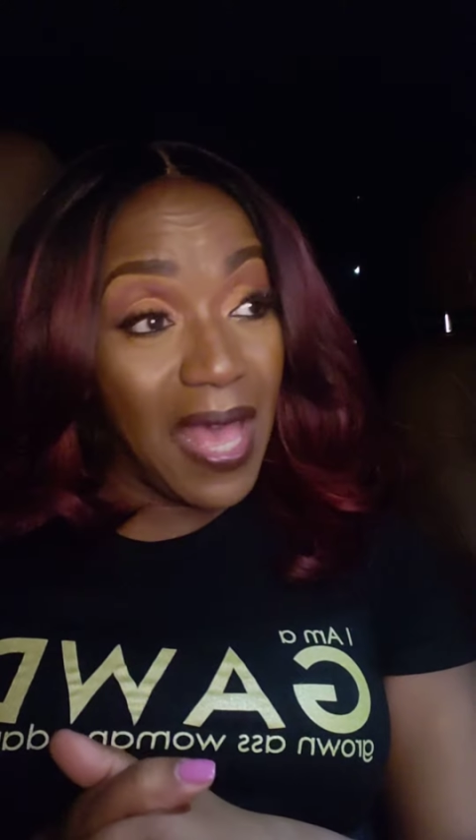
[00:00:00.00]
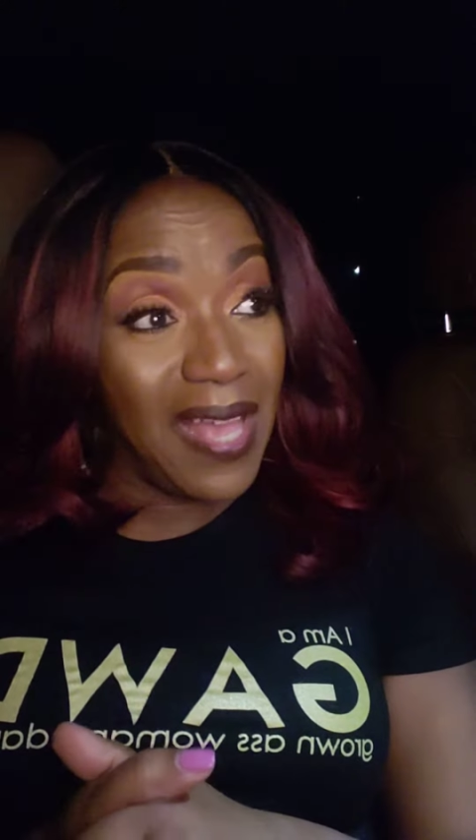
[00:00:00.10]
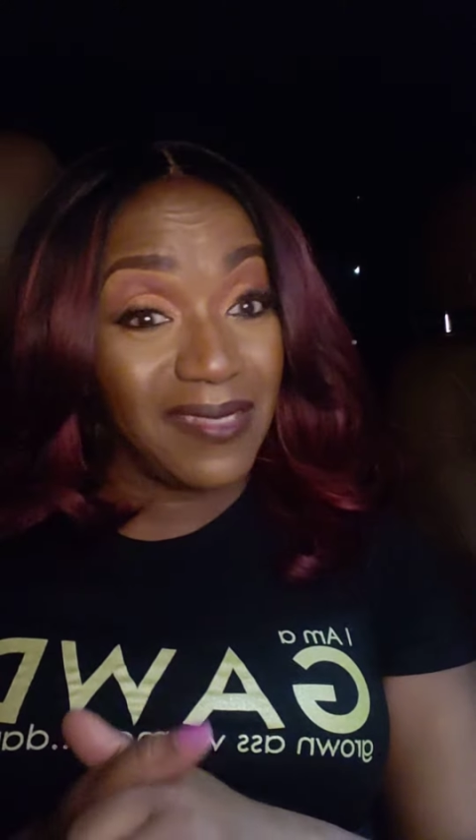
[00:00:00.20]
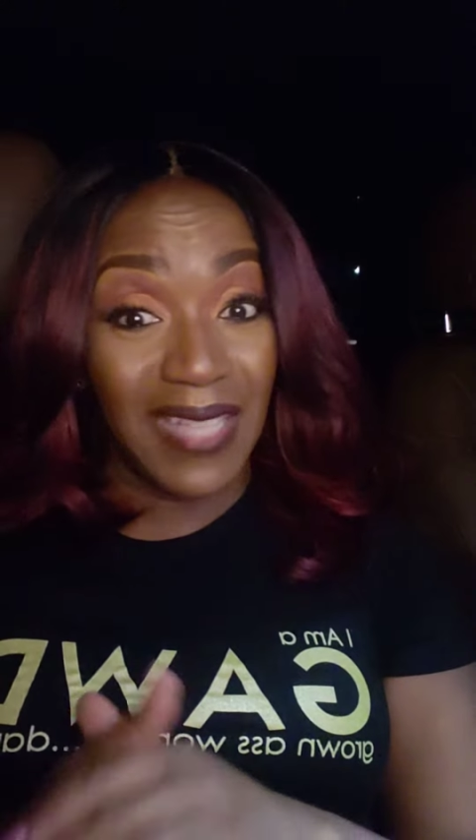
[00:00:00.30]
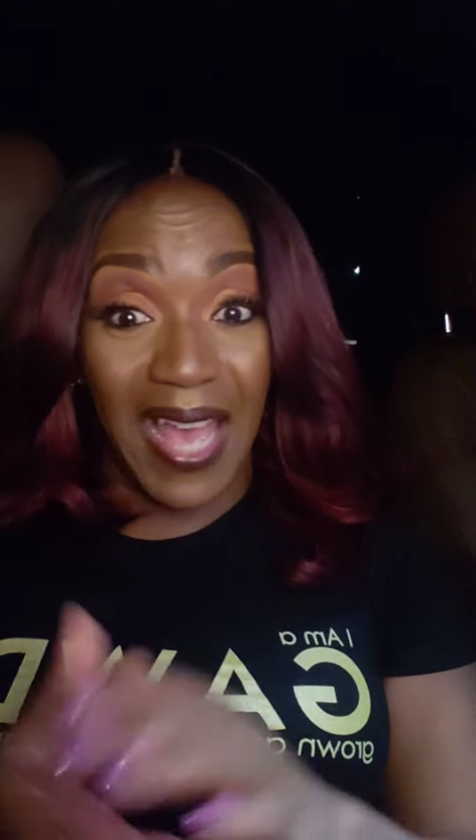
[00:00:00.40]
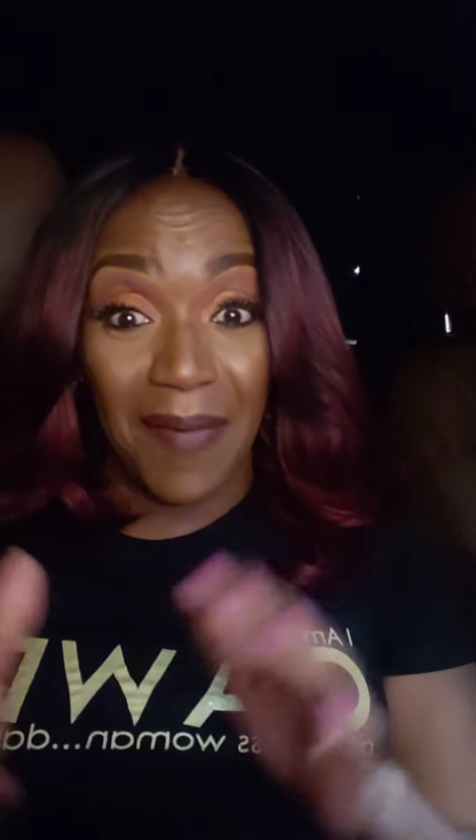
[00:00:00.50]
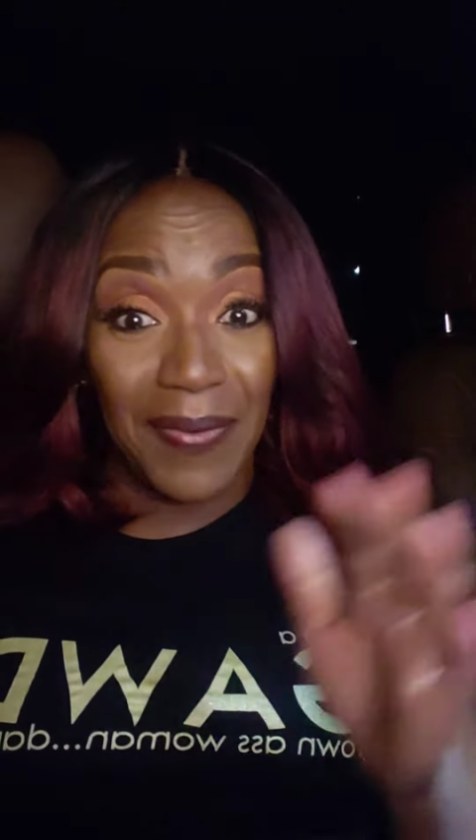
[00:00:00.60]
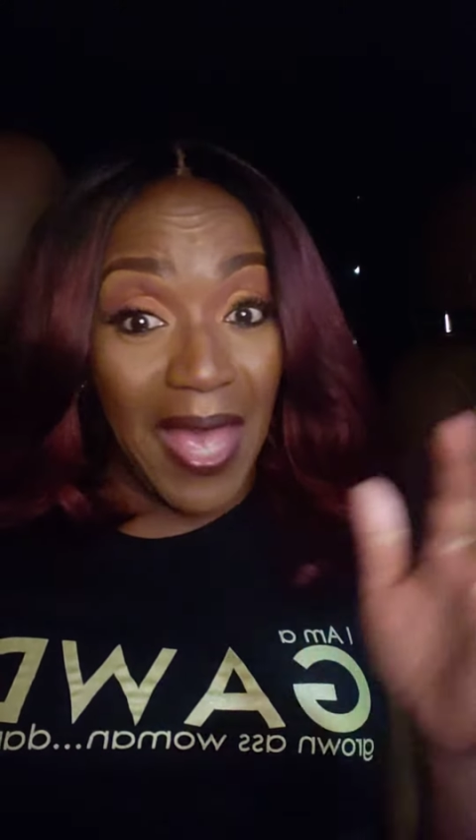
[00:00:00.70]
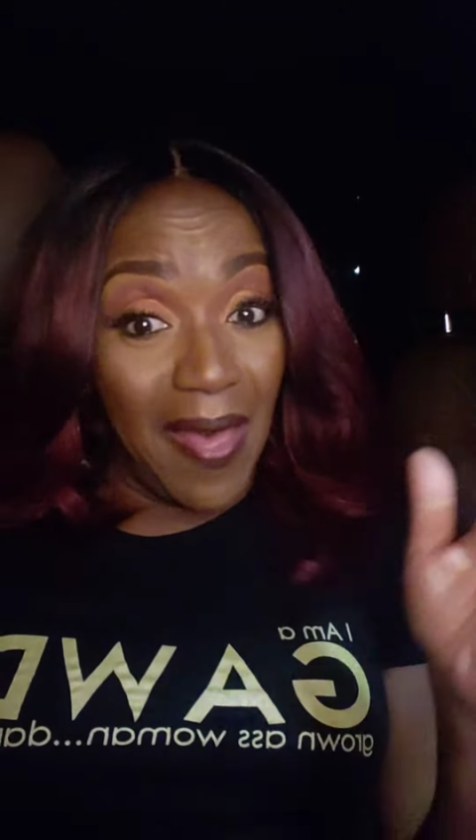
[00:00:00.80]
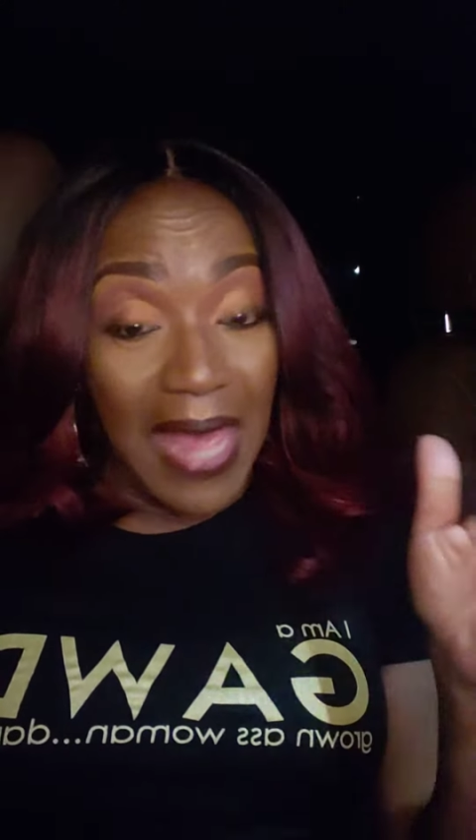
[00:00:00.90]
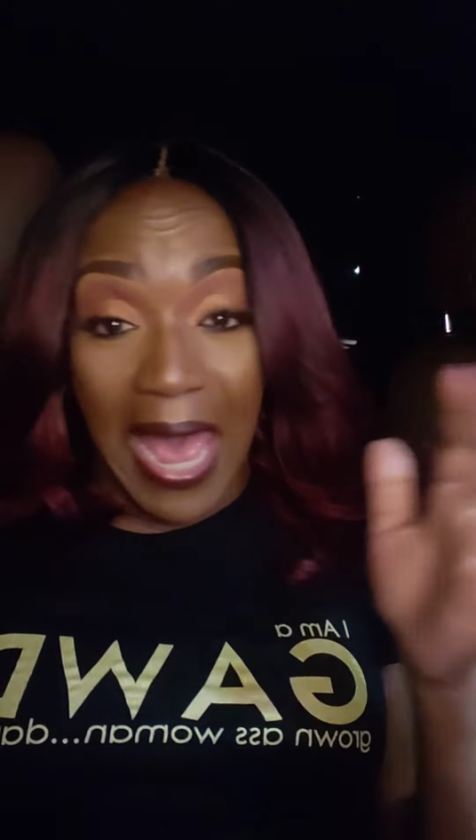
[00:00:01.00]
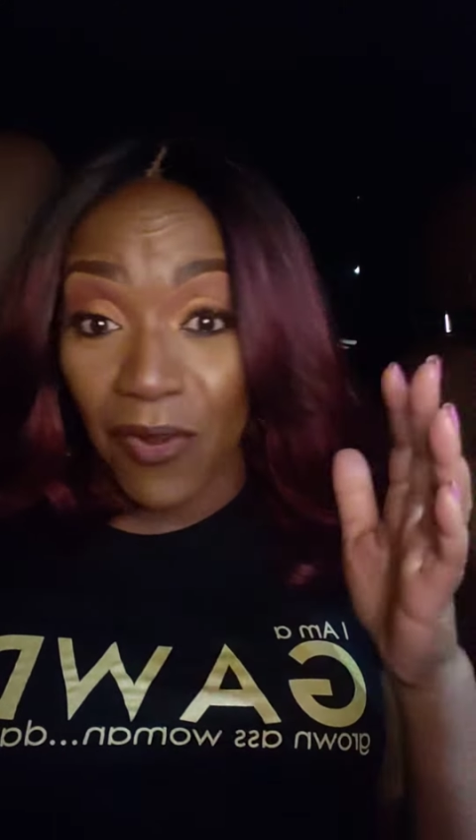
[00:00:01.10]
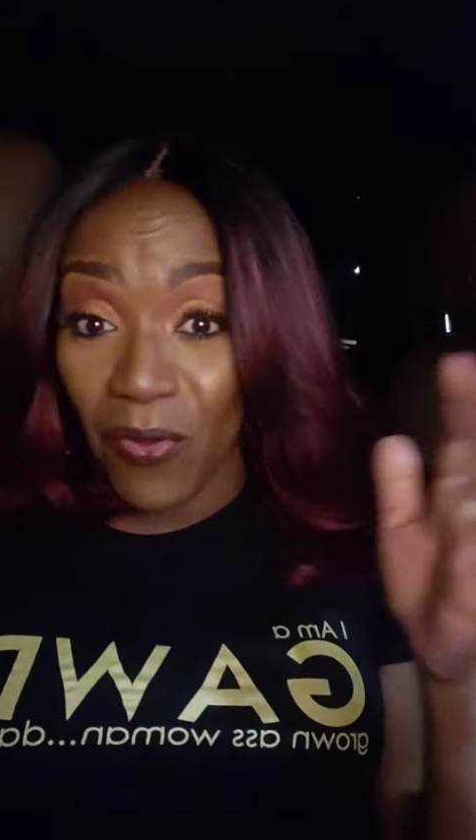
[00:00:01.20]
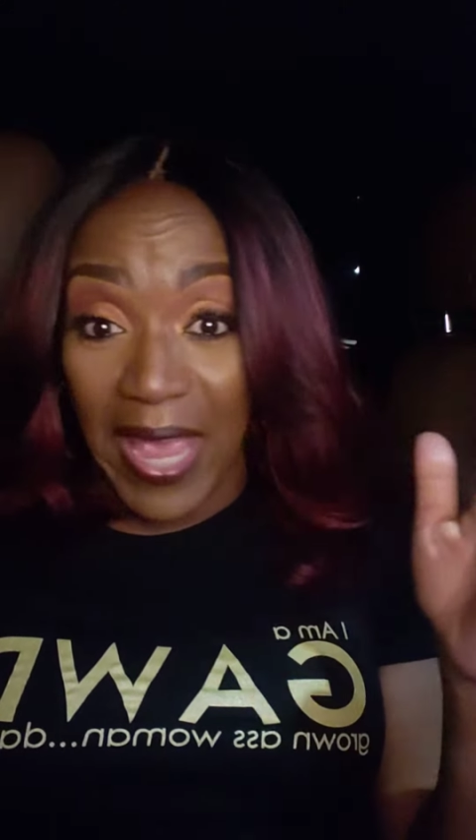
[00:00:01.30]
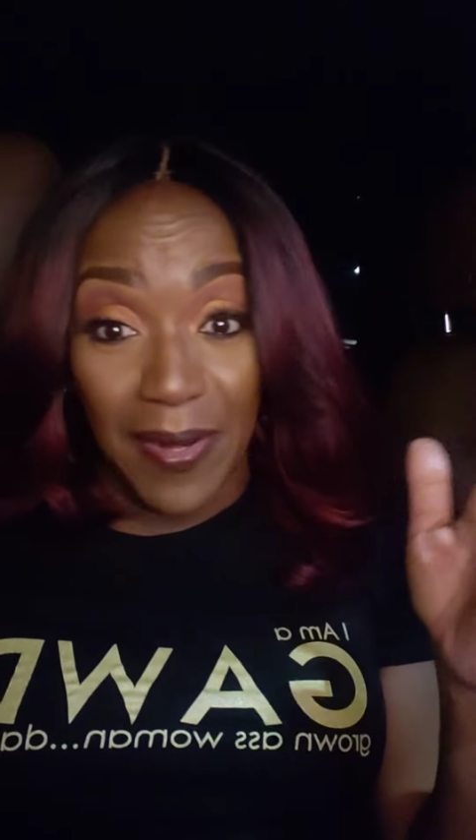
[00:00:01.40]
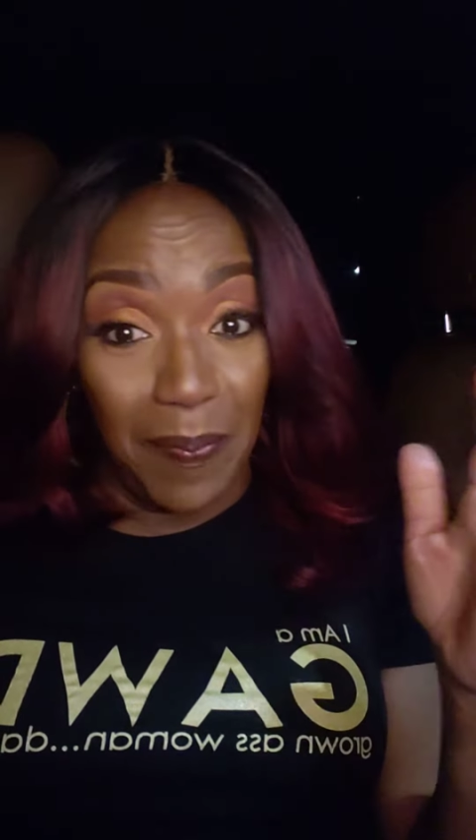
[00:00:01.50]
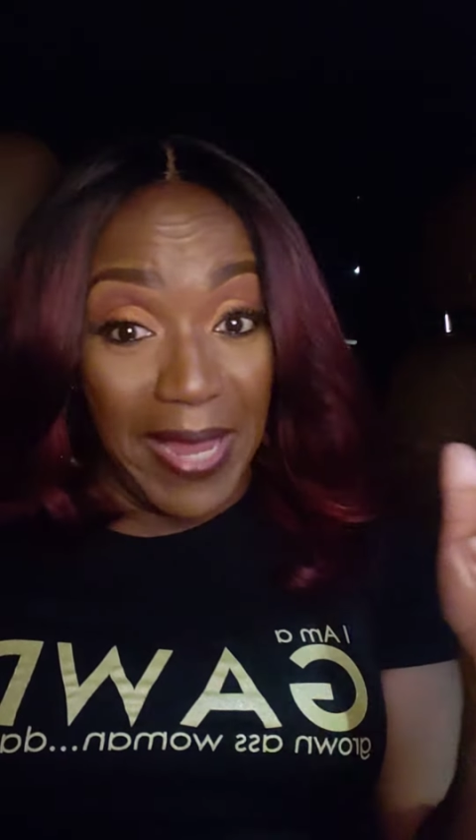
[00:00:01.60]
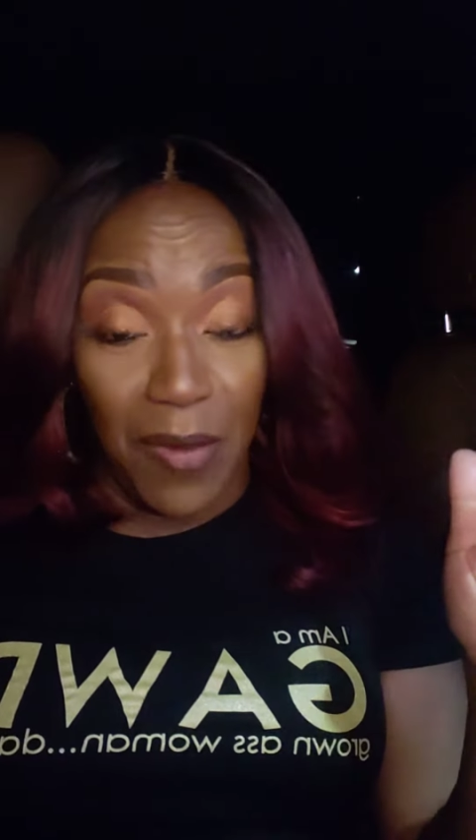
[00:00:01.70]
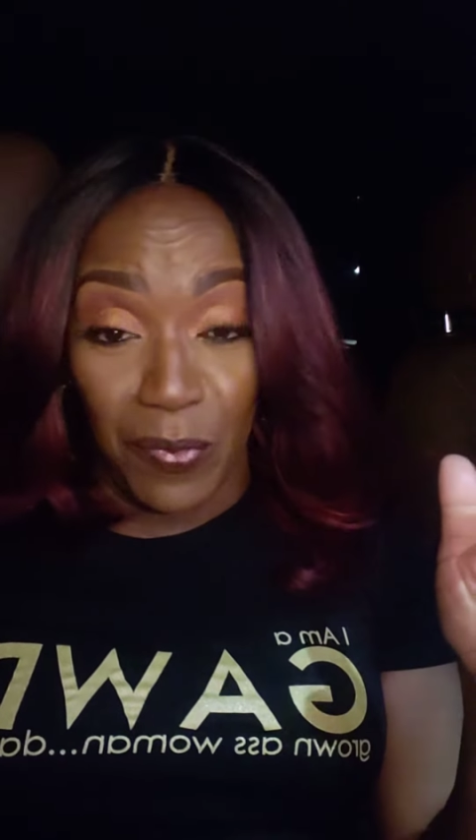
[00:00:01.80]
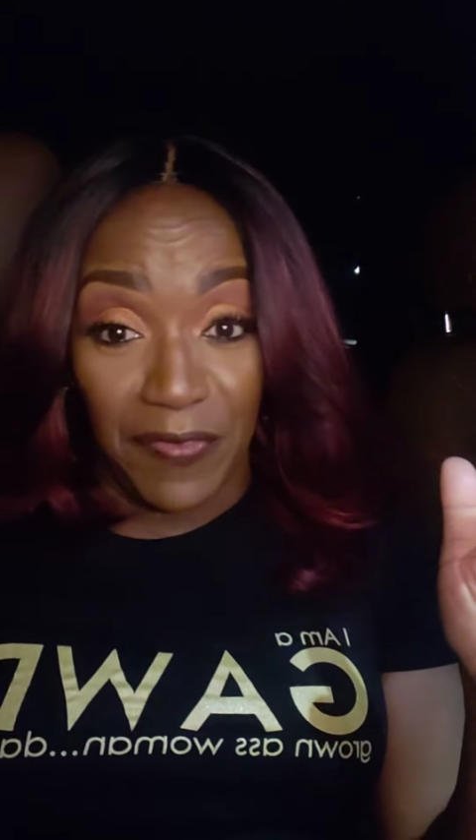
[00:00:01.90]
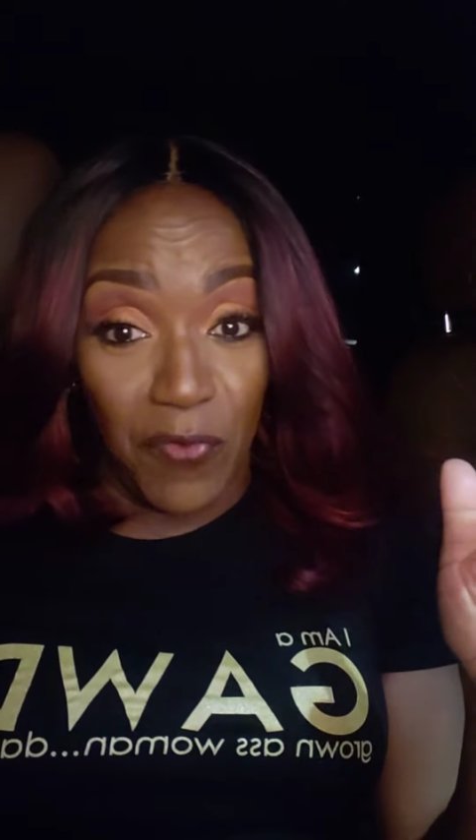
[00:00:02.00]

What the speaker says: I don't have the bandwidth